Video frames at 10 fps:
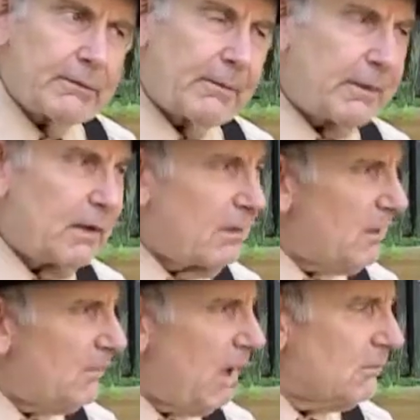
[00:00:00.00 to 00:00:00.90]

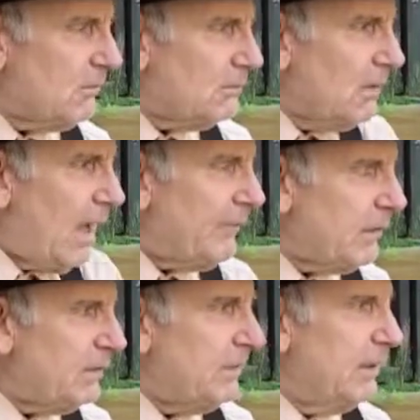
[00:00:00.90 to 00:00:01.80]
Something about
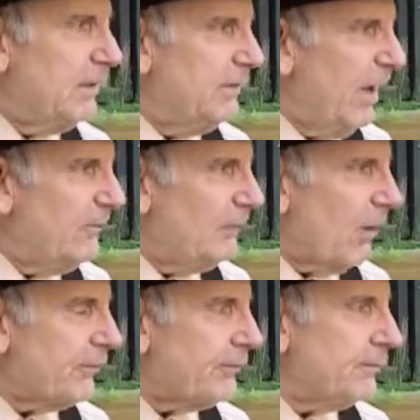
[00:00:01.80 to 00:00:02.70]
having to be dead
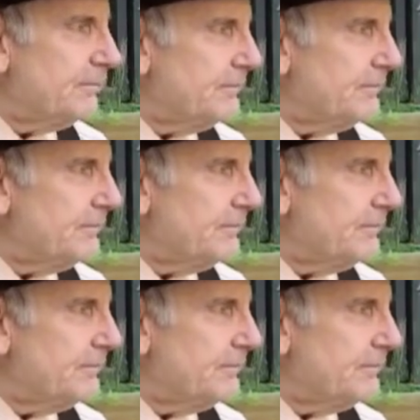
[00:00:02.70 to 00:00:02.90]
first.